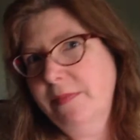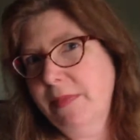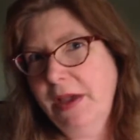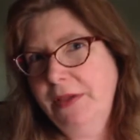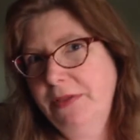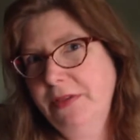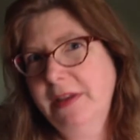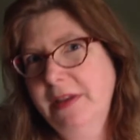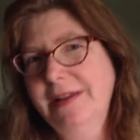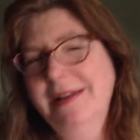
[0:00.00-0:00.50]

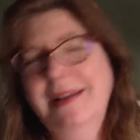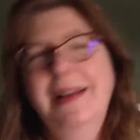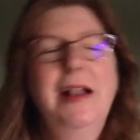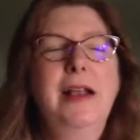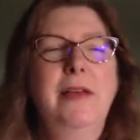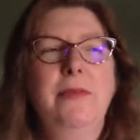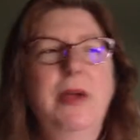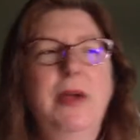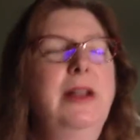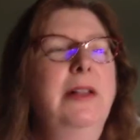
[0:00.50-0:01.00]
method, and
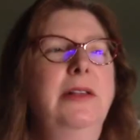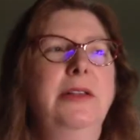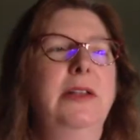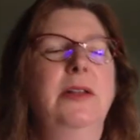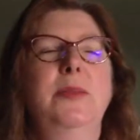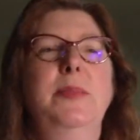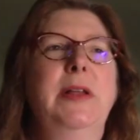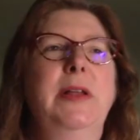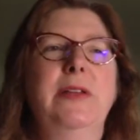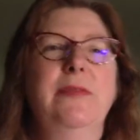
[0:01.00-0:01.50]
I read a
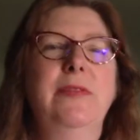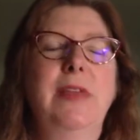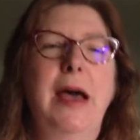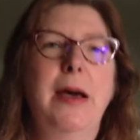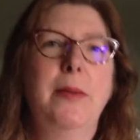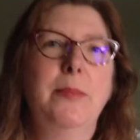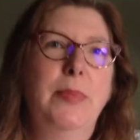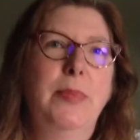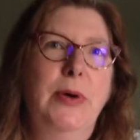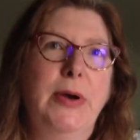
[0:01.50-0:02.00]
little bit of
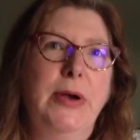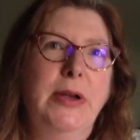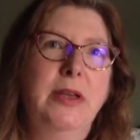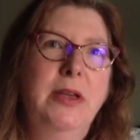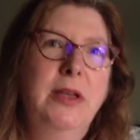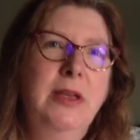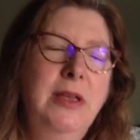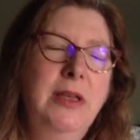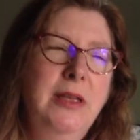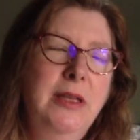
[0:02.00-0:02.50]
that book.
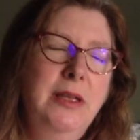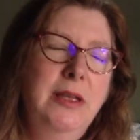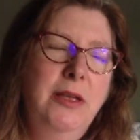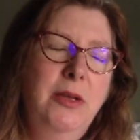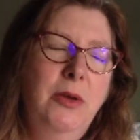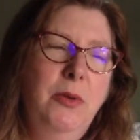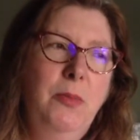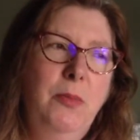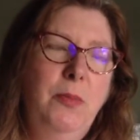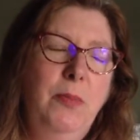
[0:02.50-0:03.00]

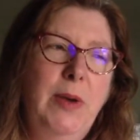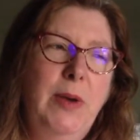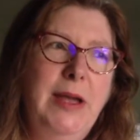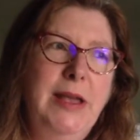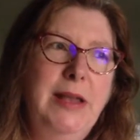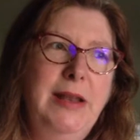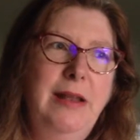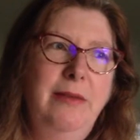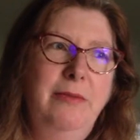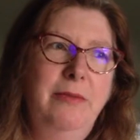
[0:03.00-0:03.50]

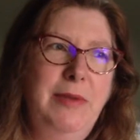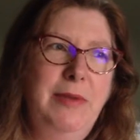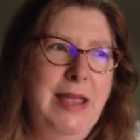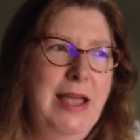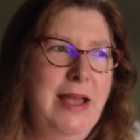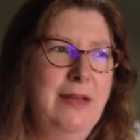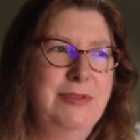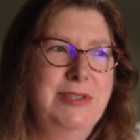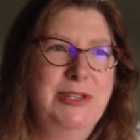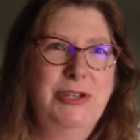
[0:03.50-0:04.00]
But we
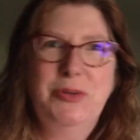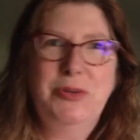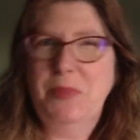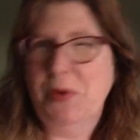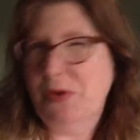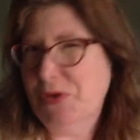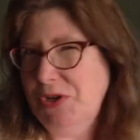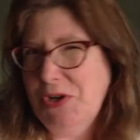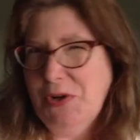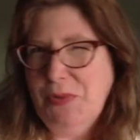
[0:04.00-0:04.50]
have such
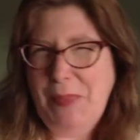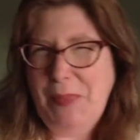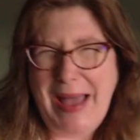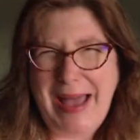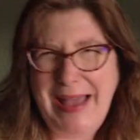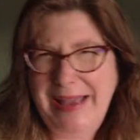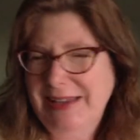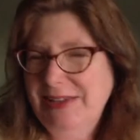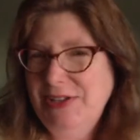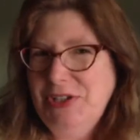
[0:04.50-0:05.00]
emotional
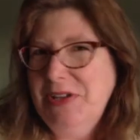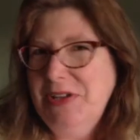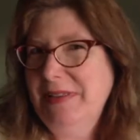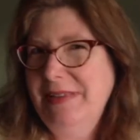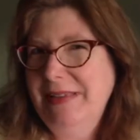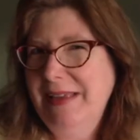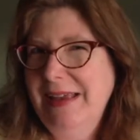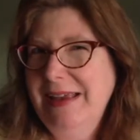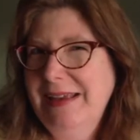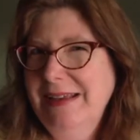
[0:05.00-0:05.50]
baggage
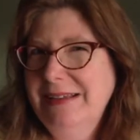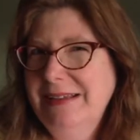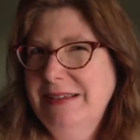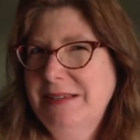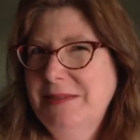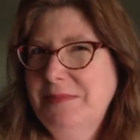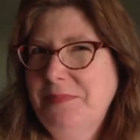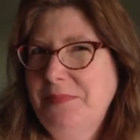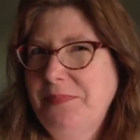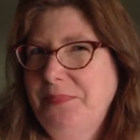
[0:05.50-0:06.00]
and
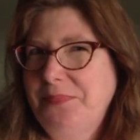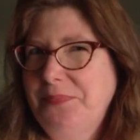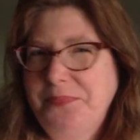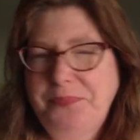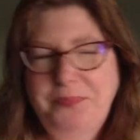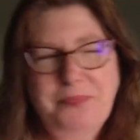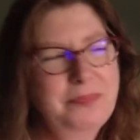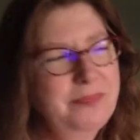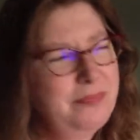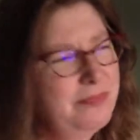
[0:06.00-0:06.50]
things,
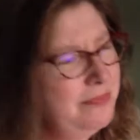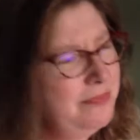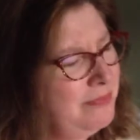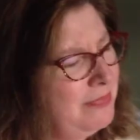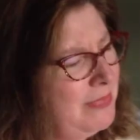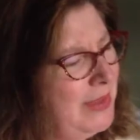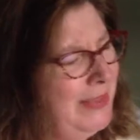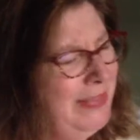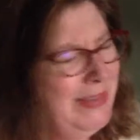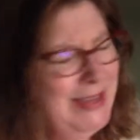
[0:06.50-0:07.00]

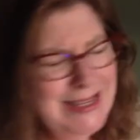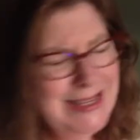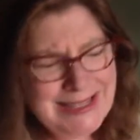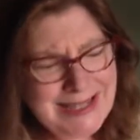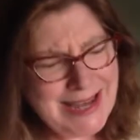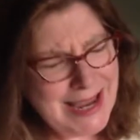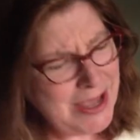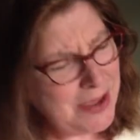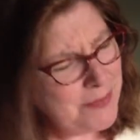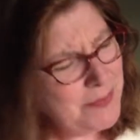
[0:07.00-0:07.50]
and these
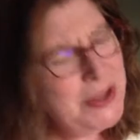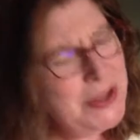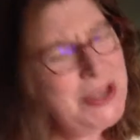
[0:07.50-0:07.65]
take up a